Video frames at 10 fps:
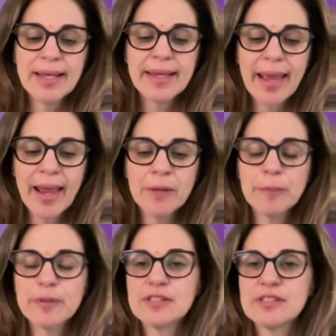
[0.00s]

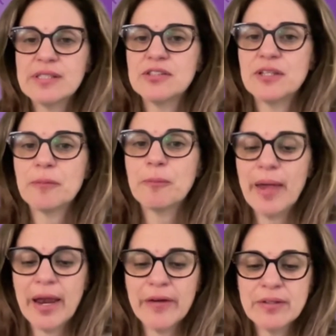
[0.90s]
can persist in
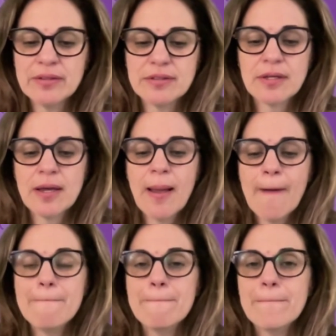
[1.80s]
parents
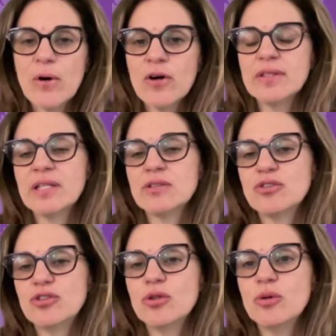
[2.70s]
more than
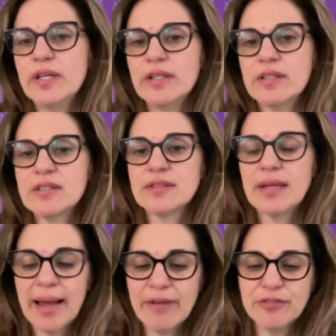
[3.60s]
2 years
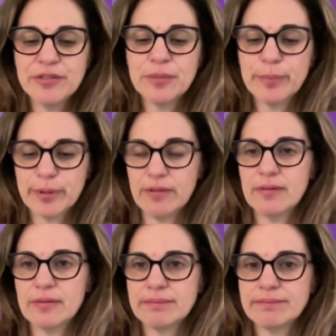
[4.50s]
after
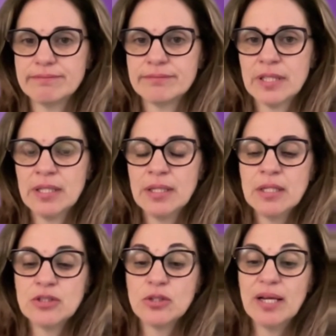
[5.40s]
birth.
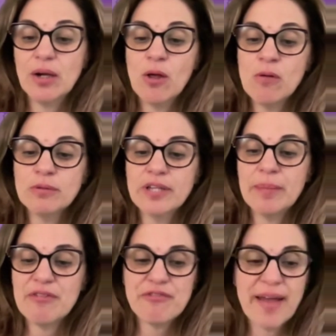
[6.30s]
So the
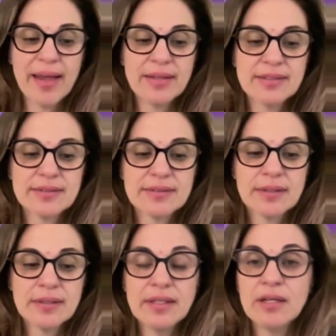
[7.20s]
long-term effects,
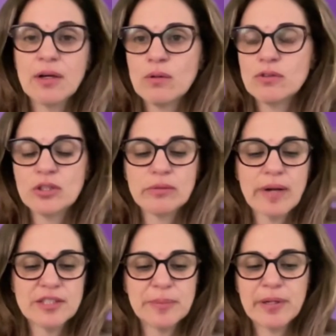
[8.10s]
including
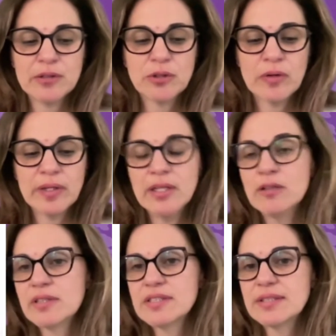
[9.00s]
respiratory
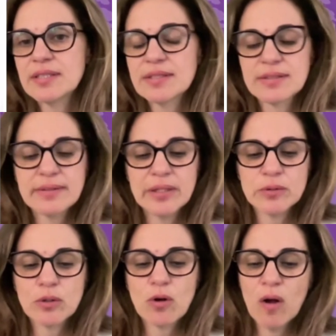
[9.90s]
illnesses,
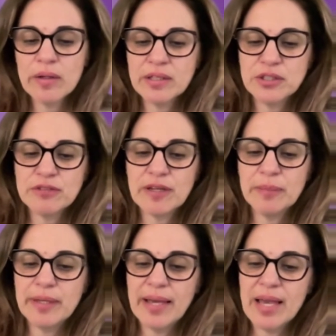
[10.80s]
neurocognitive
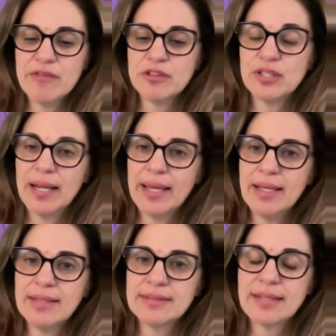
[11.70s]
and behavior
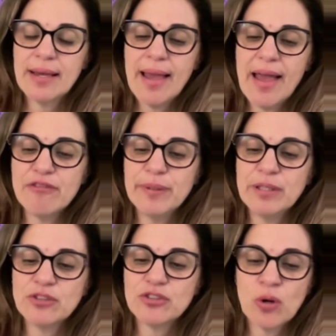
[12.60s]
delays, have
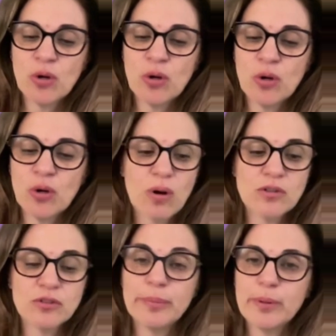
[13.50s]
been shown to
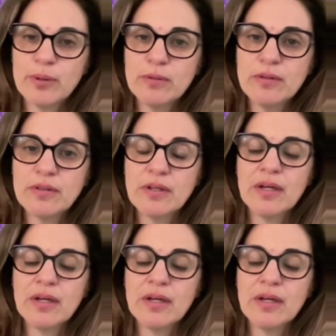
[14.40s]
cause both